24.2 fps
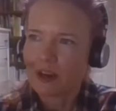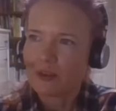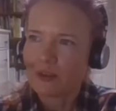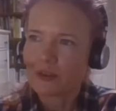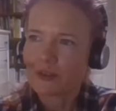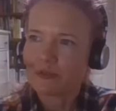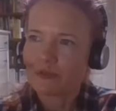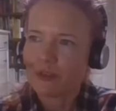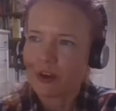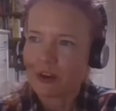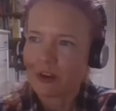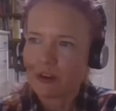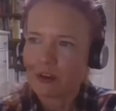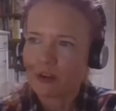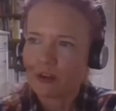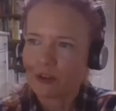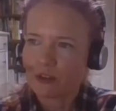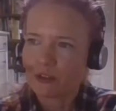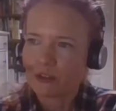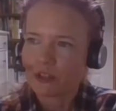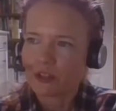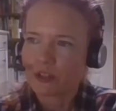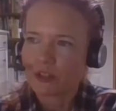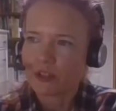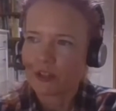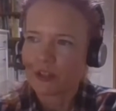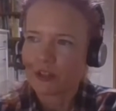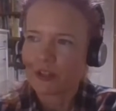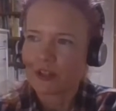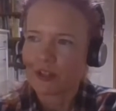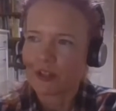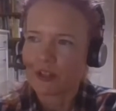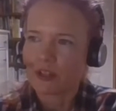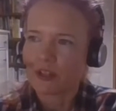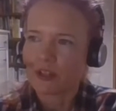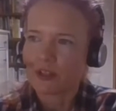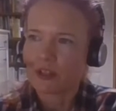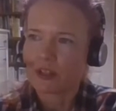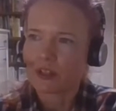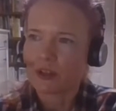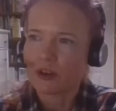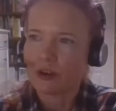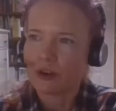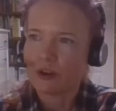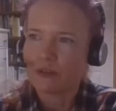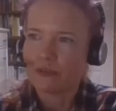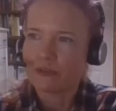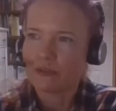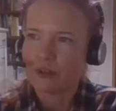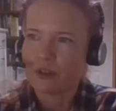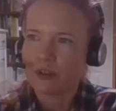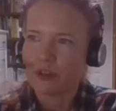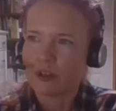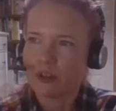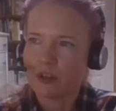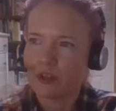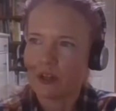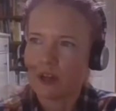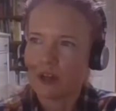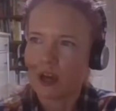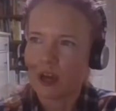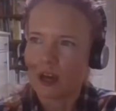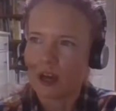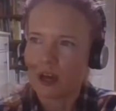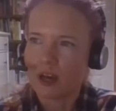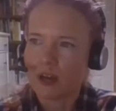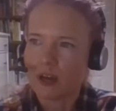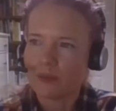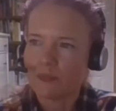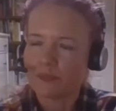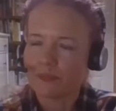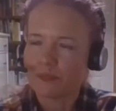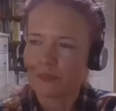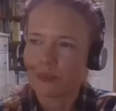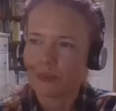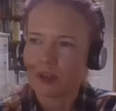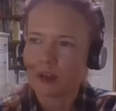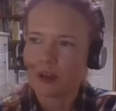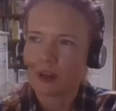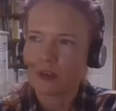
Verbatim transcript: I was very conscious that often um,